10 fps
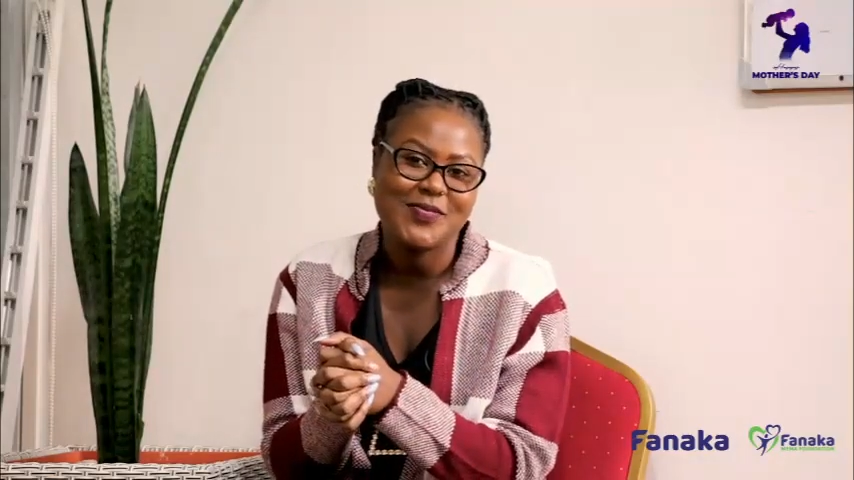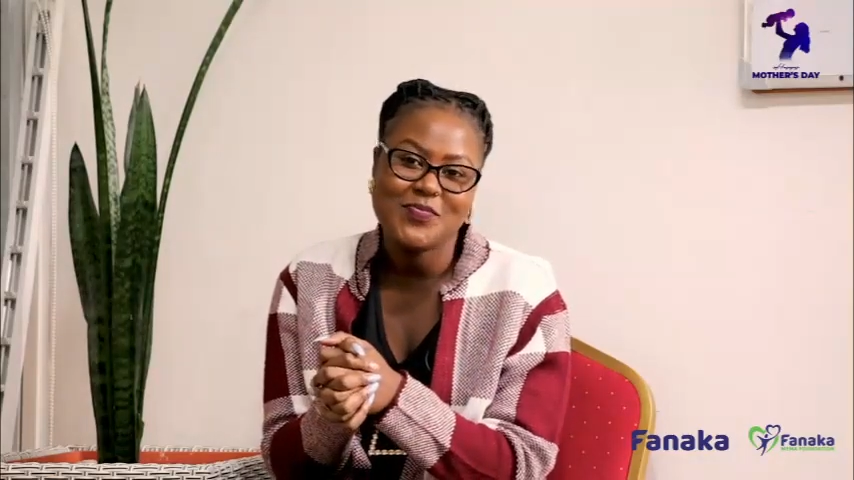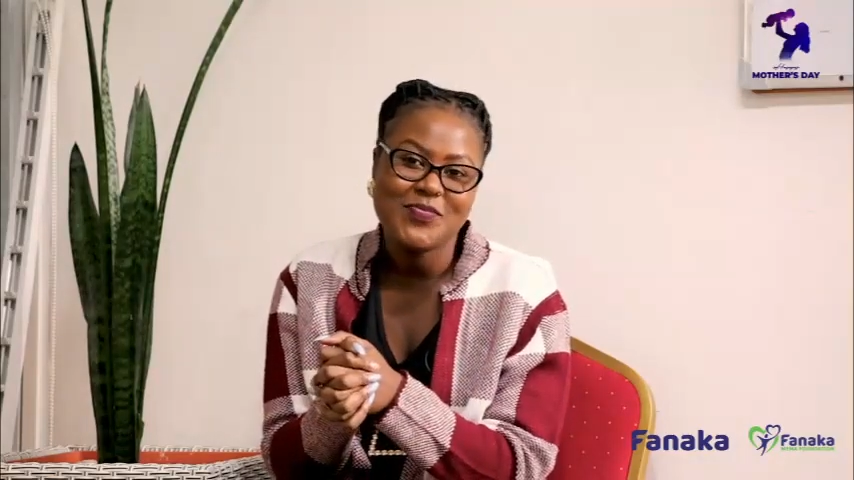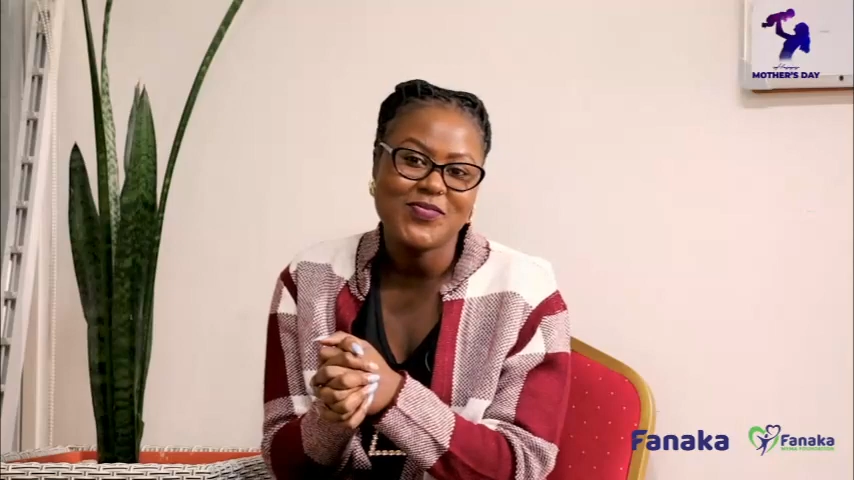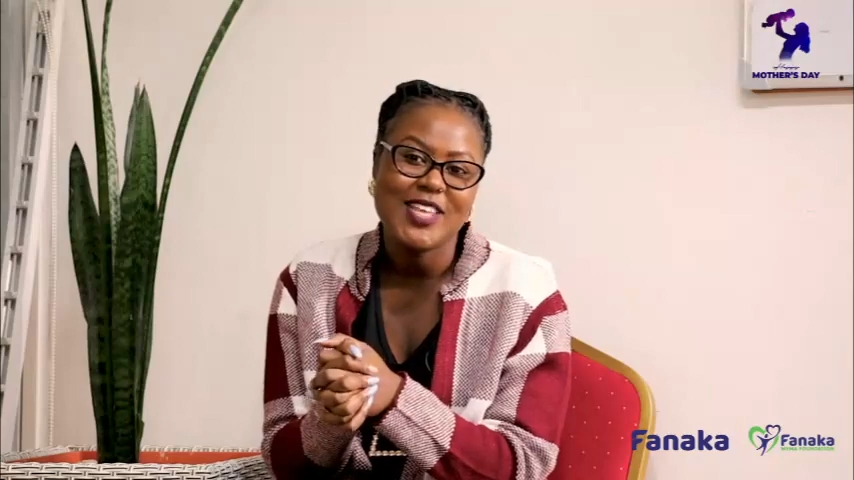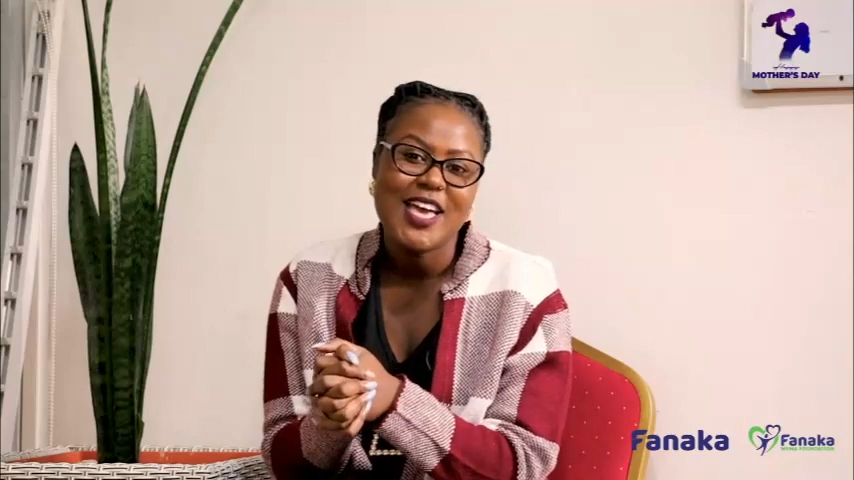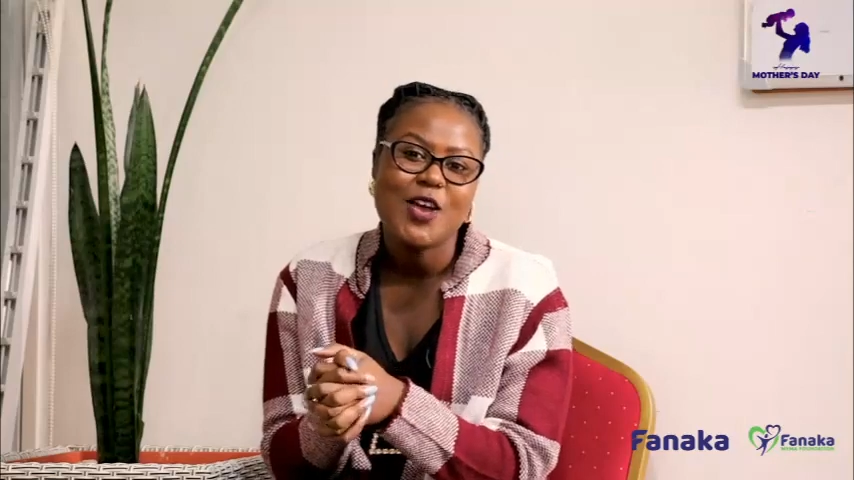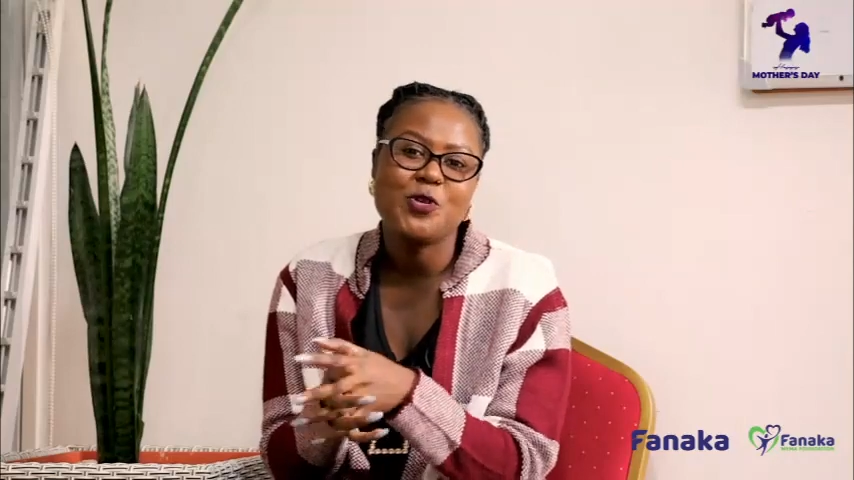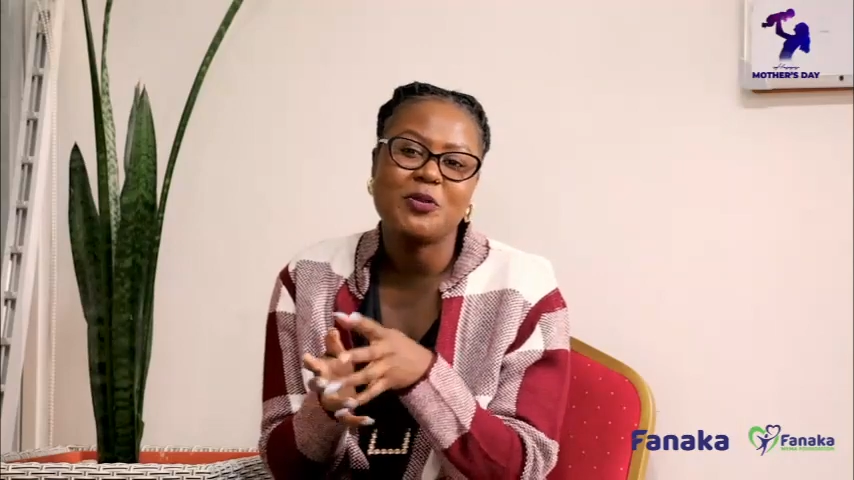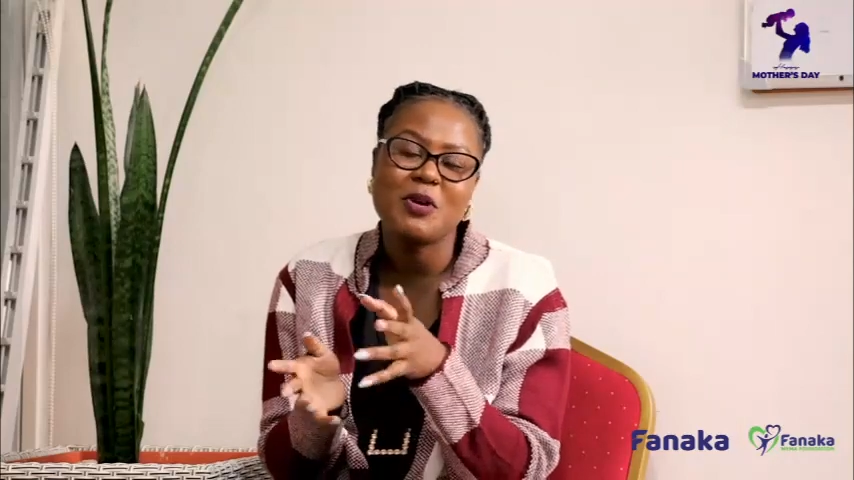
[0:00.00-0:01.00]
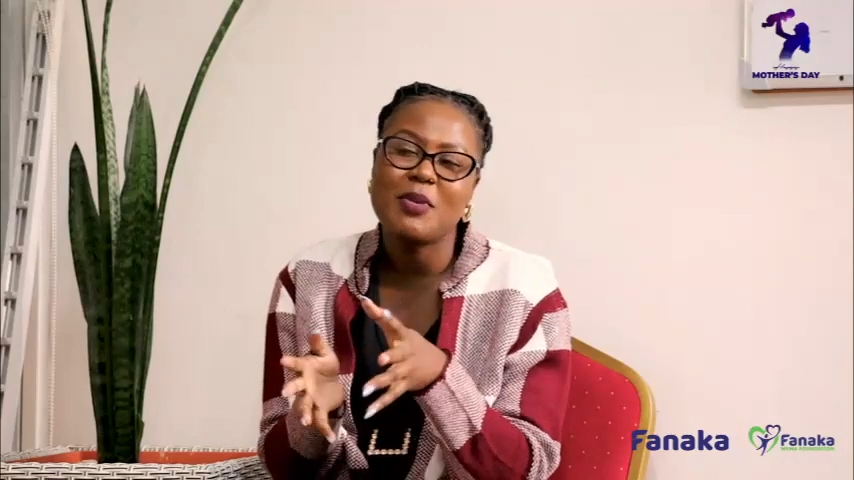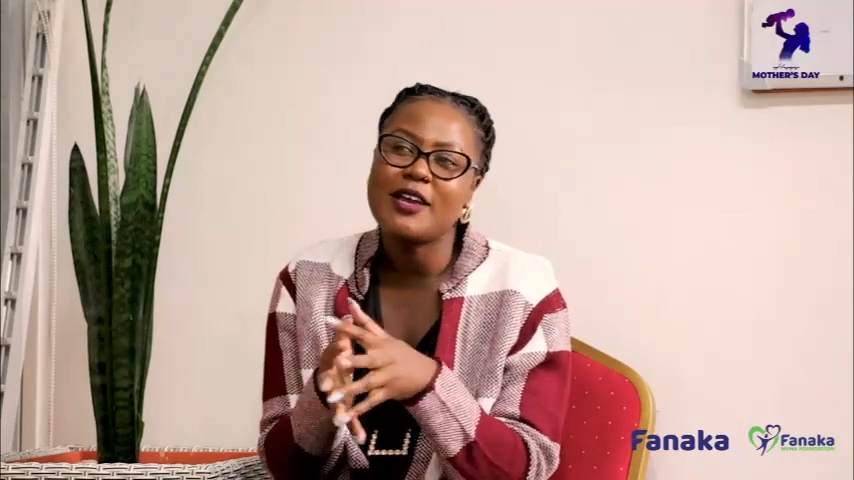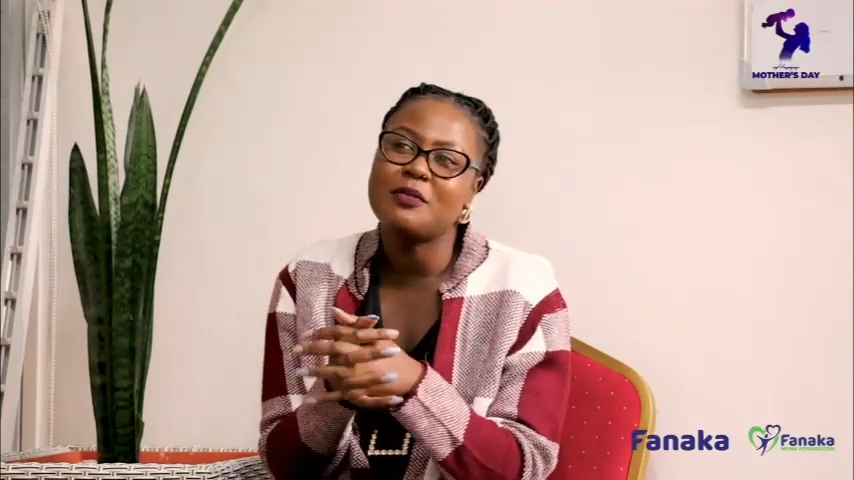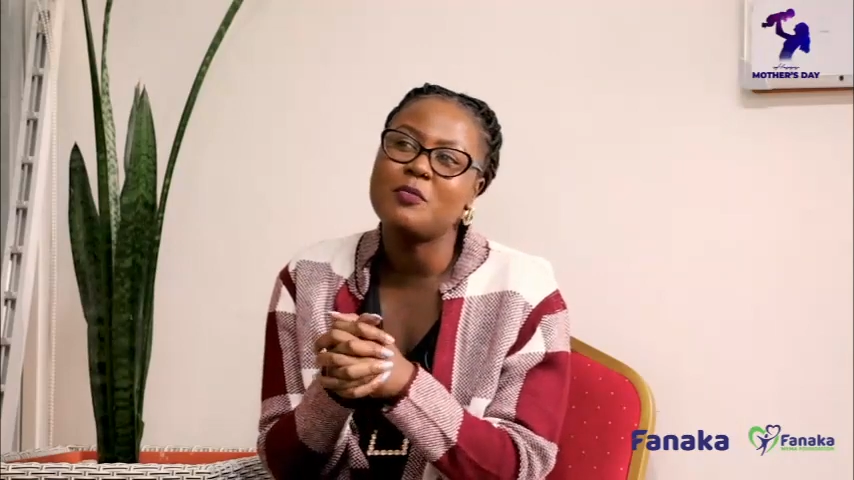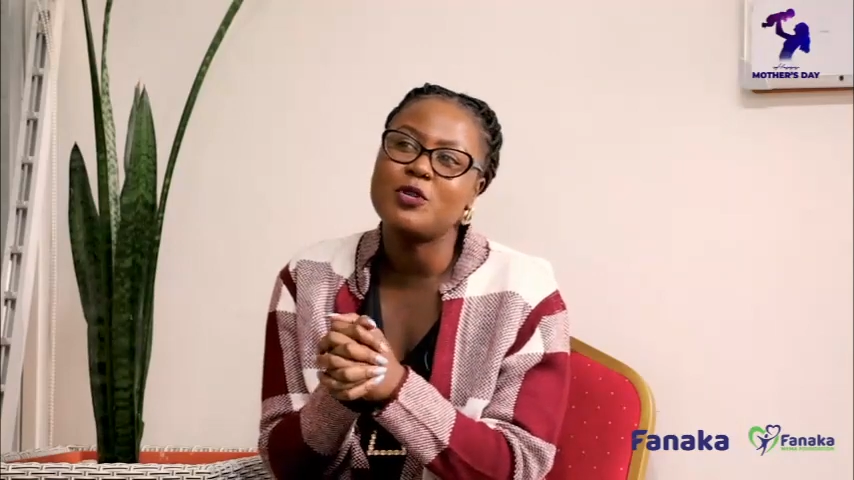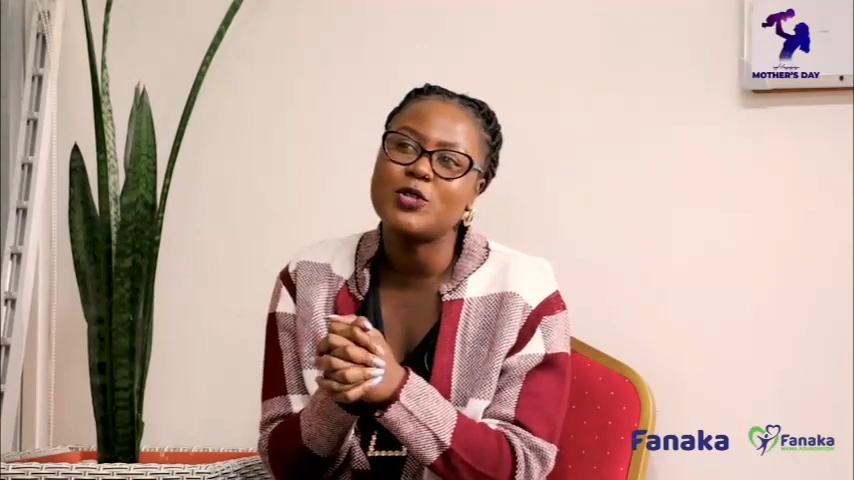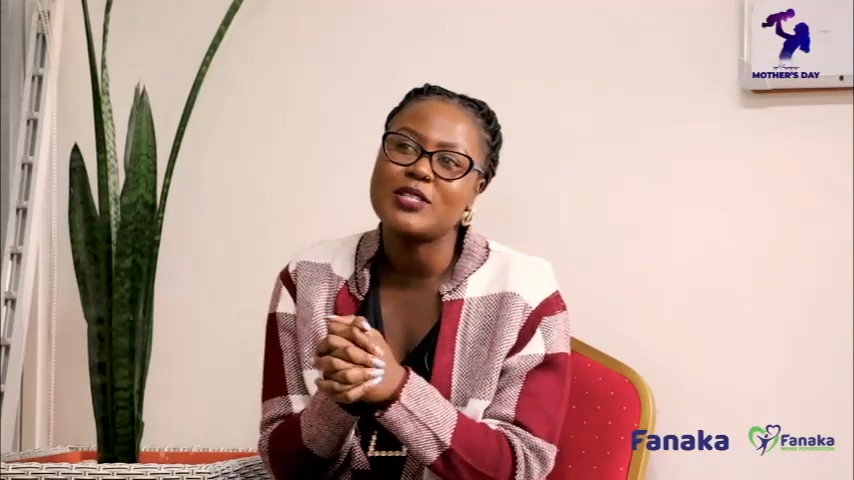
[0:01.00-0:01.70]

I remember